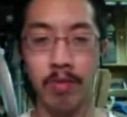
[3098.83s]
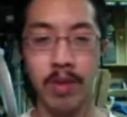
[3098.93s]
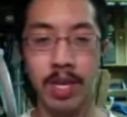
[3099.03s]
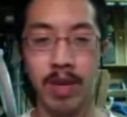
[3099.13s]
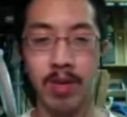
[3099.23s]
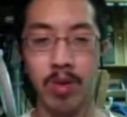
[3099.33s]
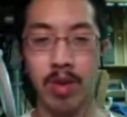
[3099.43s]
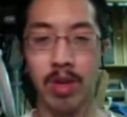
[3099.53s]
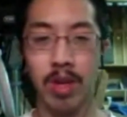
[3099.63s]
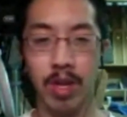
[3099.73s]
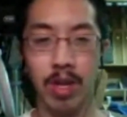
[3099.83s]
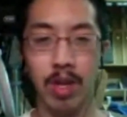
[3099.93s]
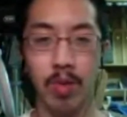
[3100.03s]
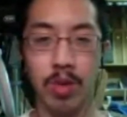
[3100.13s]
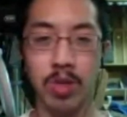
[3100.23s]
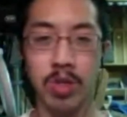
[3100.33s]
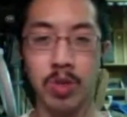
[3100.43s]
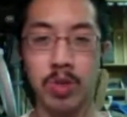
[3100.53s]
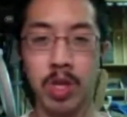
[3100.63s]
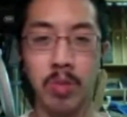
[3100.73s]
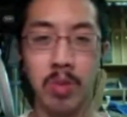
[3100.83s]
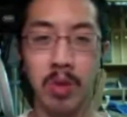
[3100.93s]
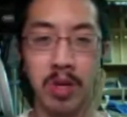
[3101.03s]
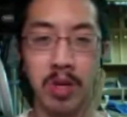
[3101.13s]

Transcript: feet now with shoes on them.